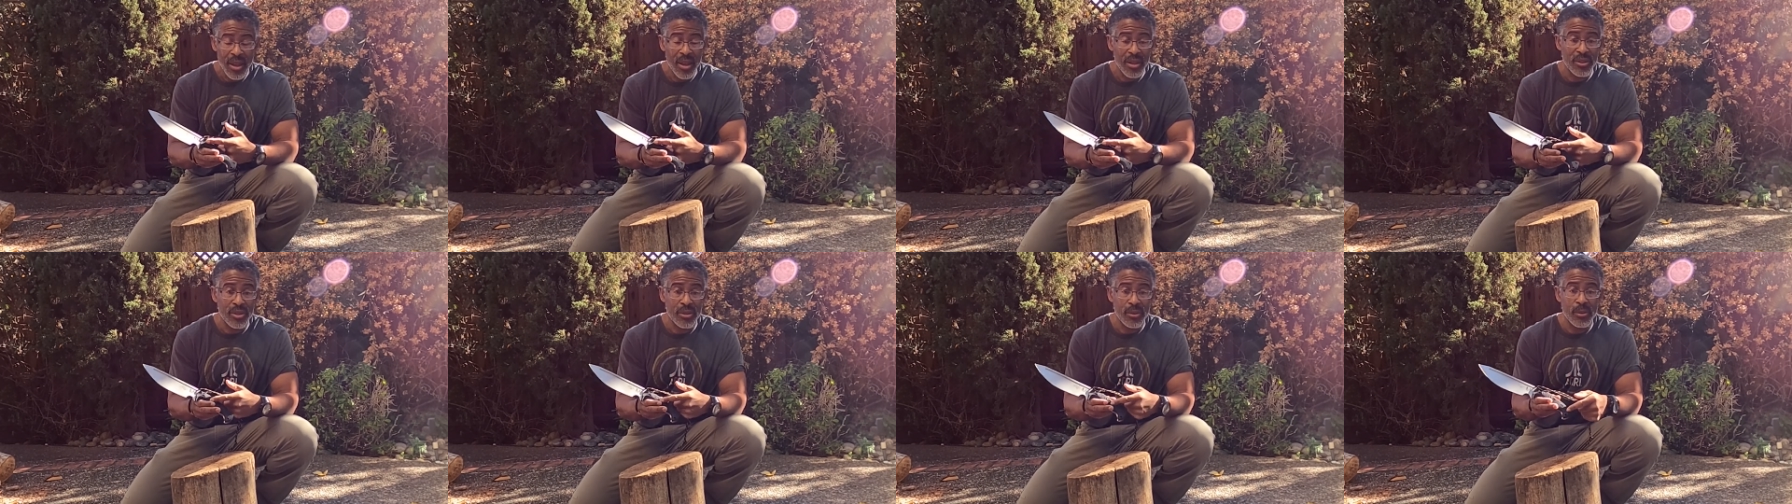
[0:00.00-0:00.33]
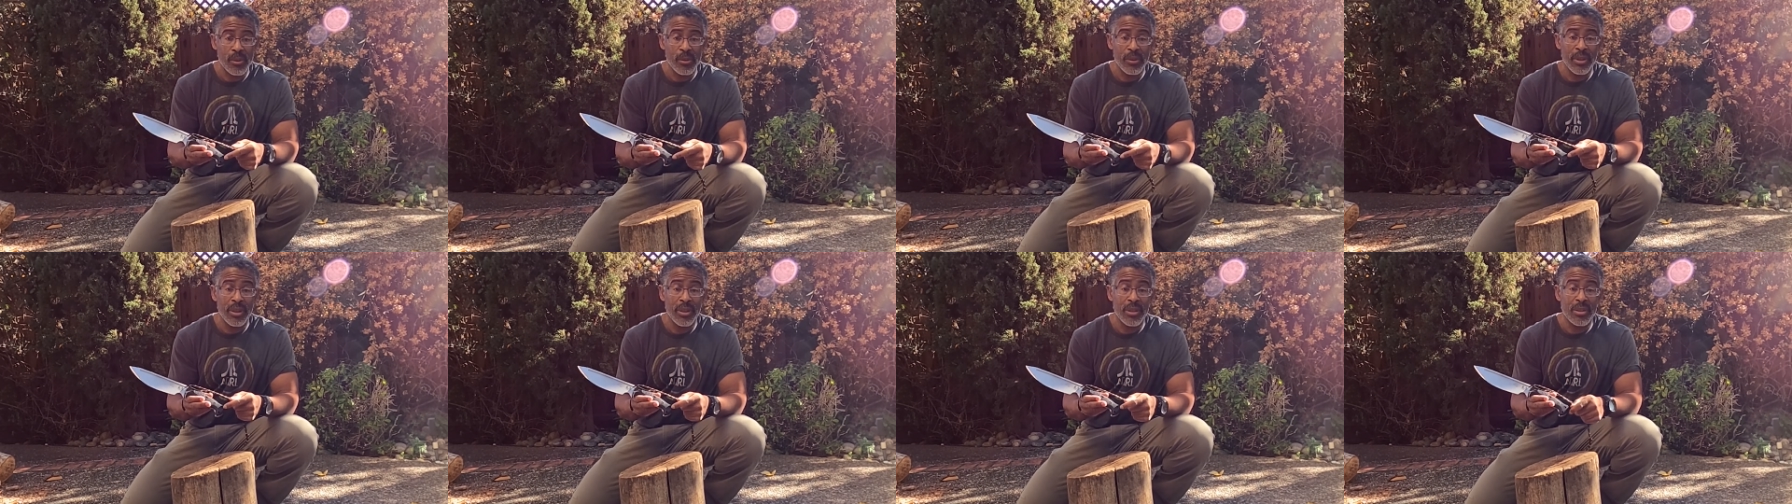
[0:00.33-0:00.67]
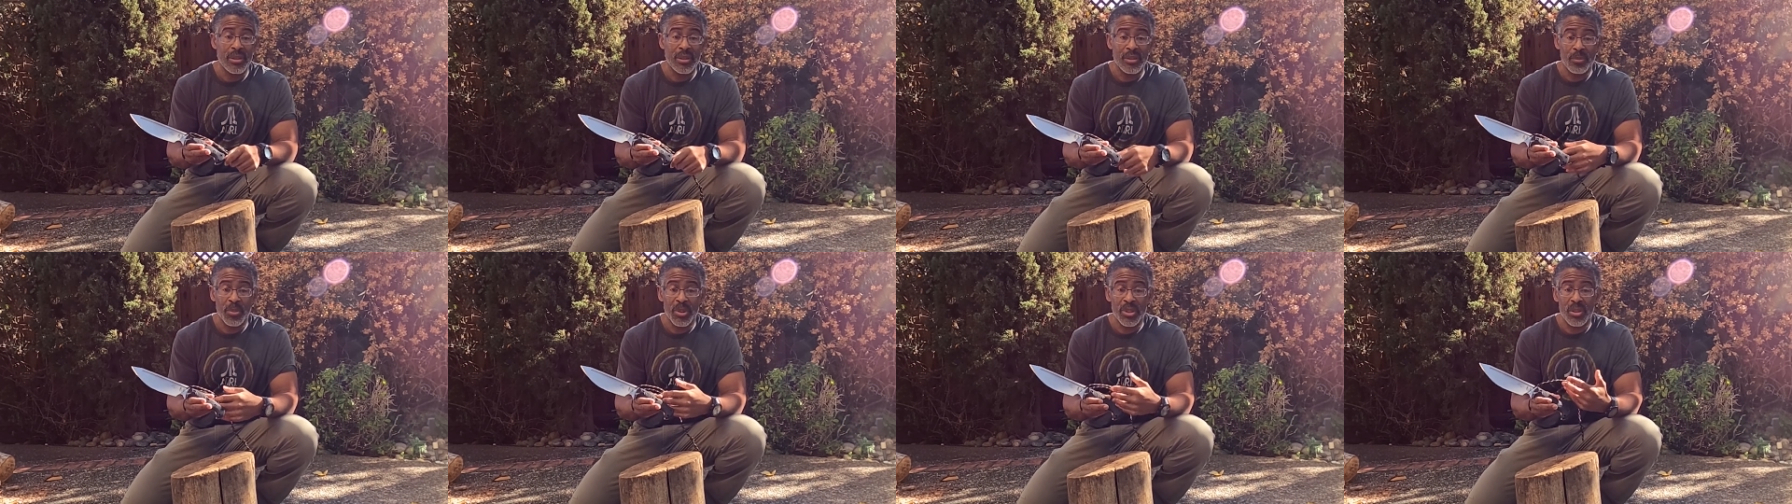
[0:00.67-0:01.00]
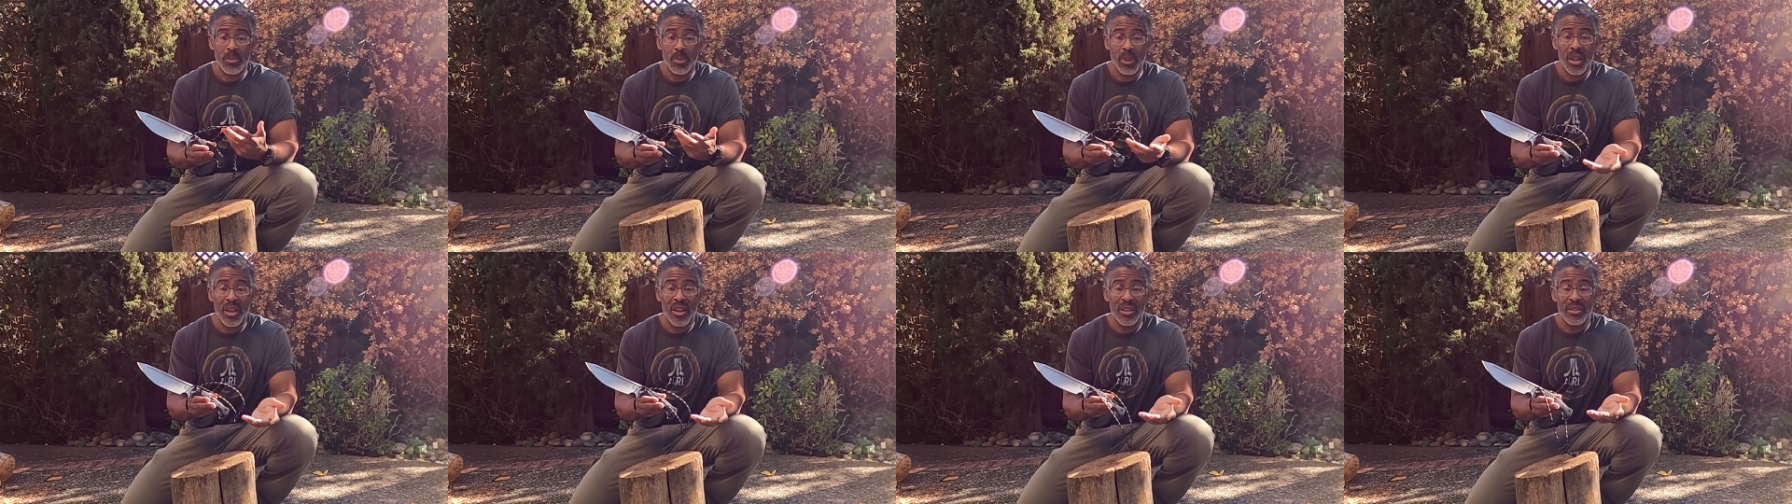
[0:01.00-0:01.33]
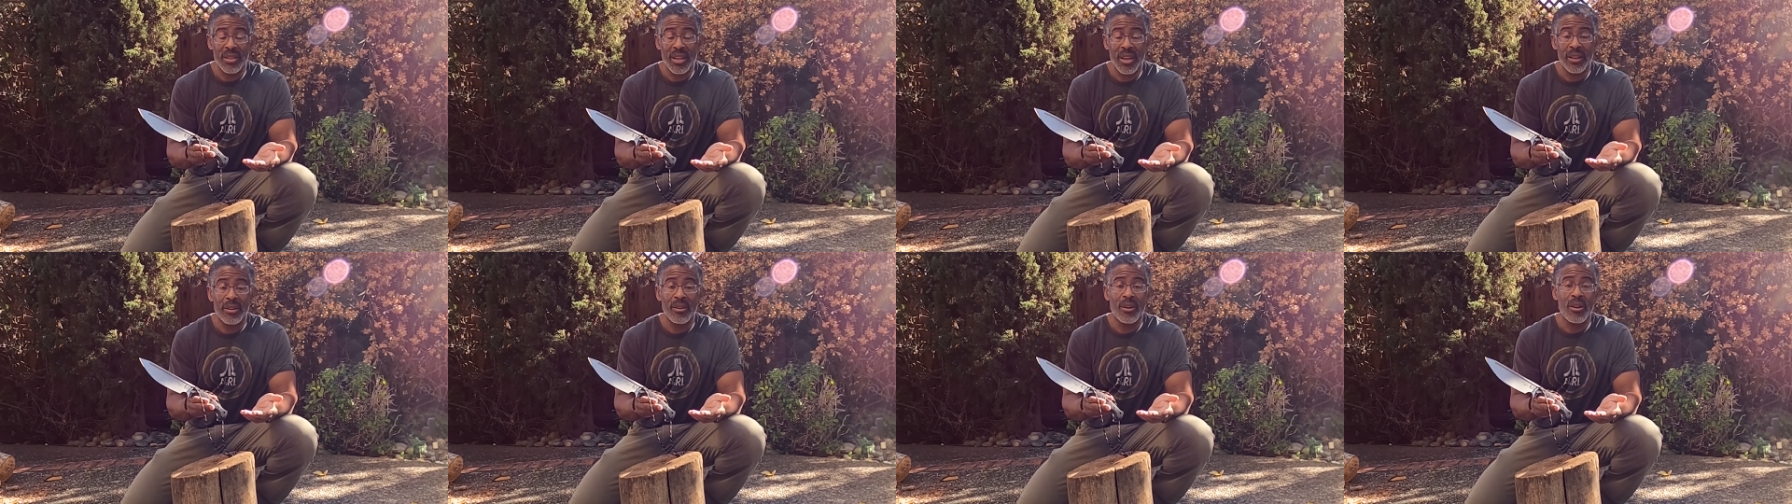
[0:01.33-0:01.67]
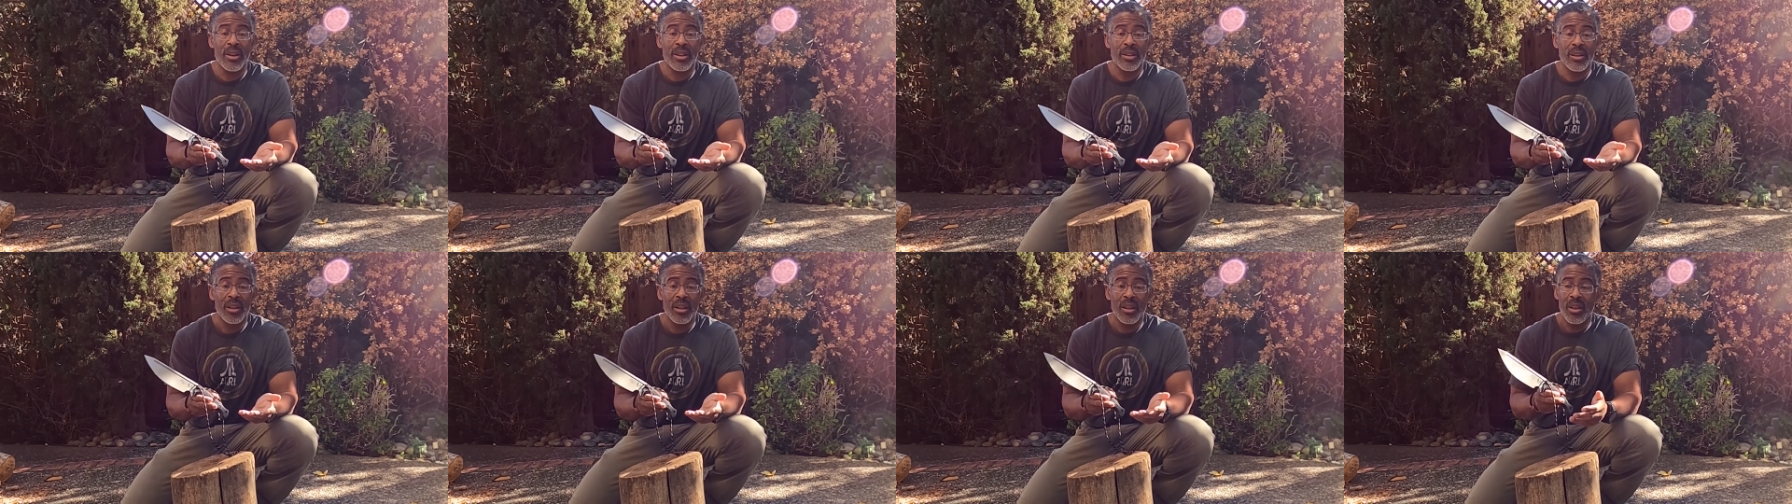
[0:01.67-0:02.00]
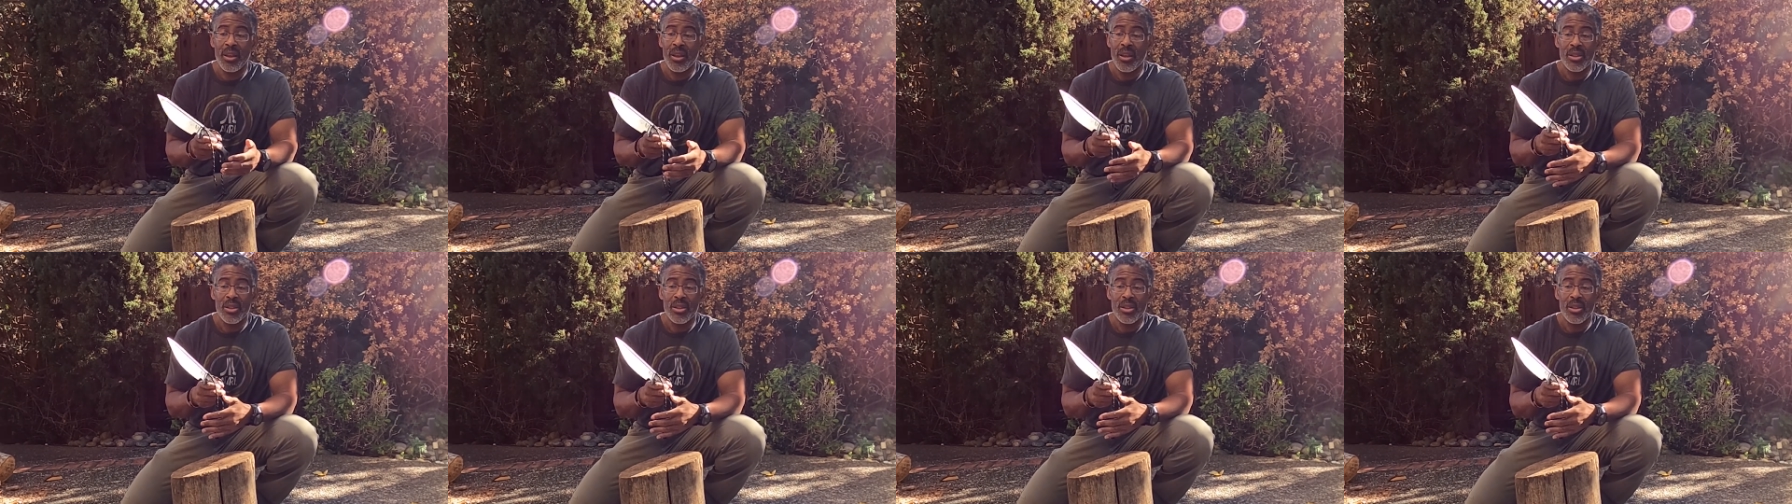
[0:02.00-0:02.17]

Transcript: unscrew these, put some Loctite on,